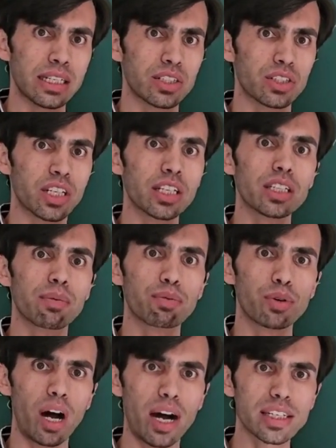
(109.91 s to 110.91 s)
set the
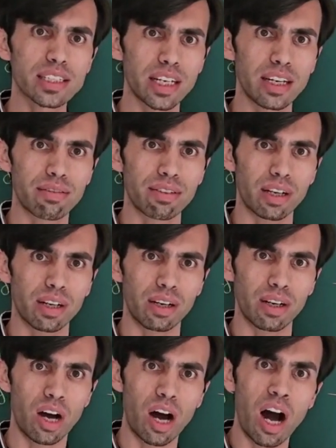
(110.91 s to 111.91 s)
price
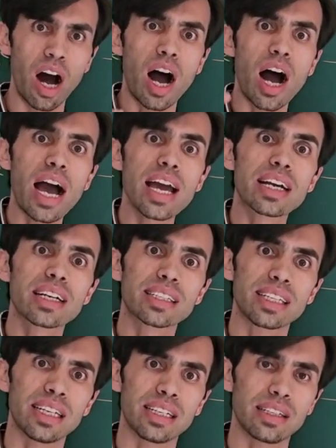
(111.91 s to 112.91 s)
level higher
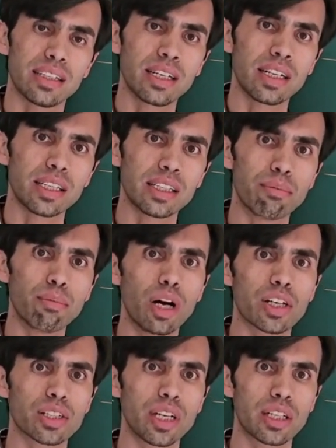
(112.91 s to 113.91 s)
than the
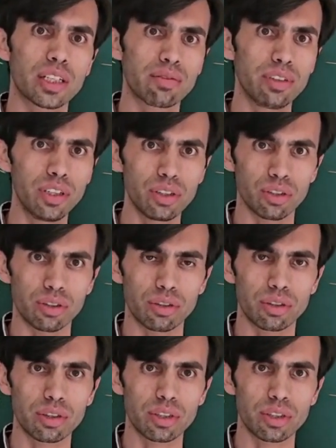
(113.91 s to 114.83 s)
marginal revenue